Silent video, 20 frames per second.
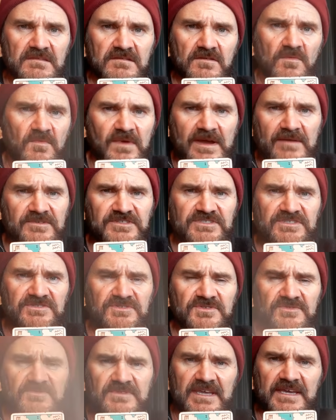Why would you
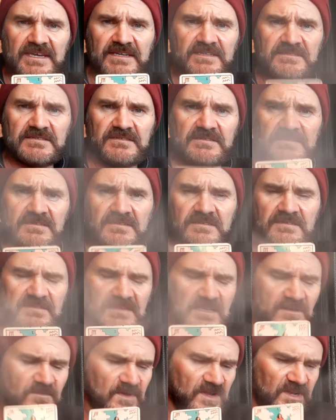do that?
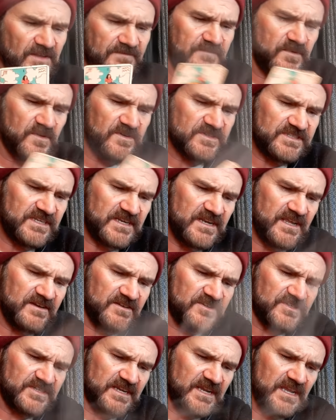That wheel of fortune
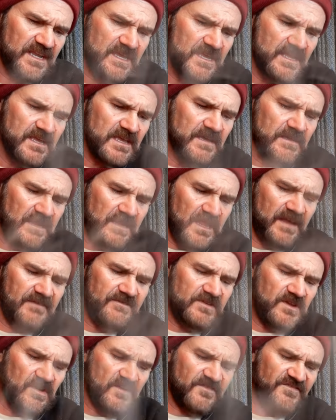energy. A lot
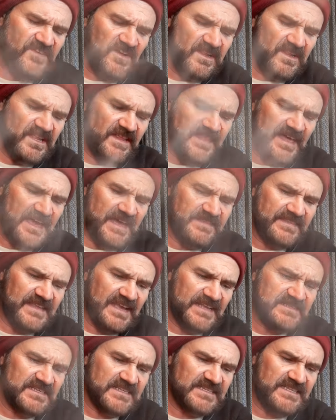of you are feeling that
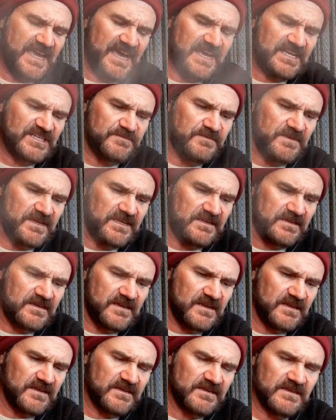that detachment.
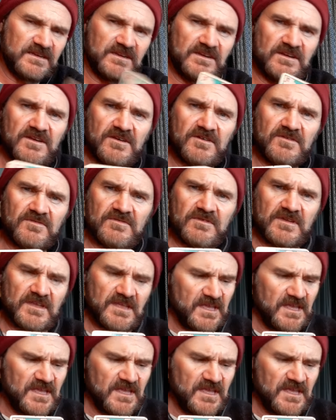You know,